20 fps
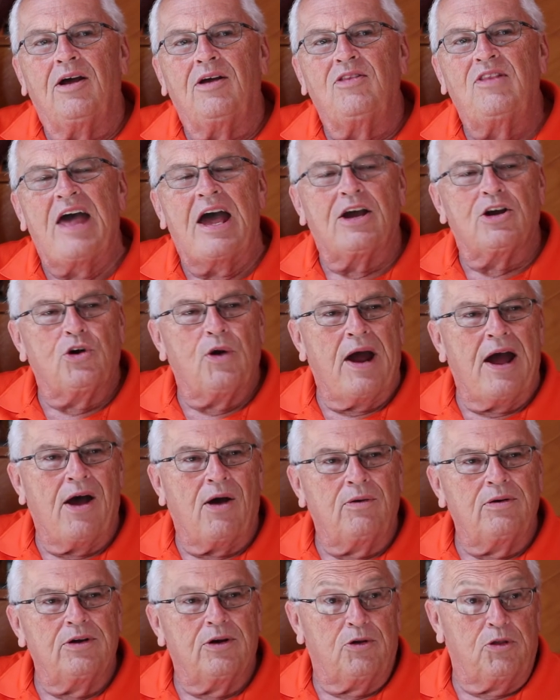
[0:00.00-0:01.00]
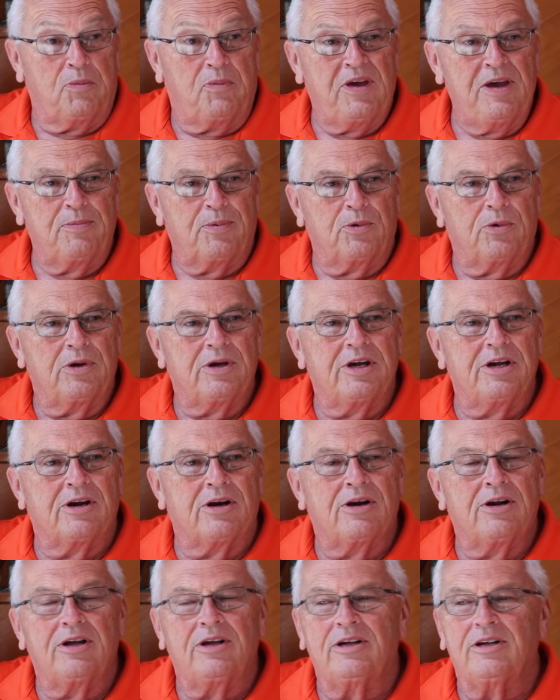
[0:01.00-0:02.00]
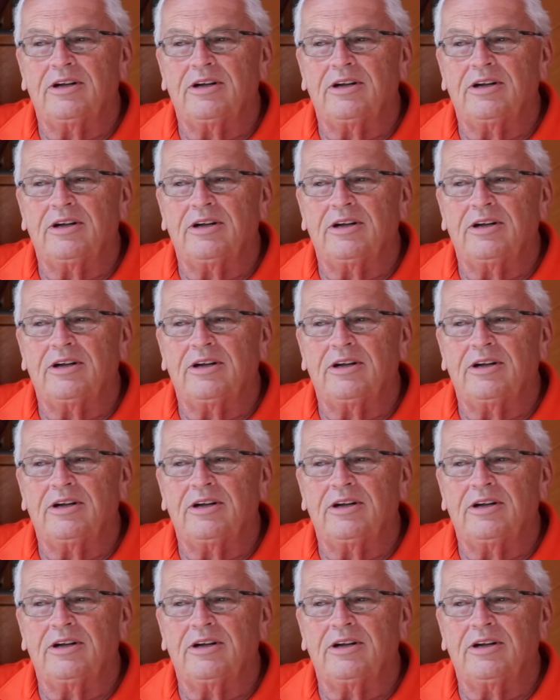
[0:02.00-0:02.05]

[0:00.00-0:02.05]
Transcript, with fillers: that crowd, or the people here,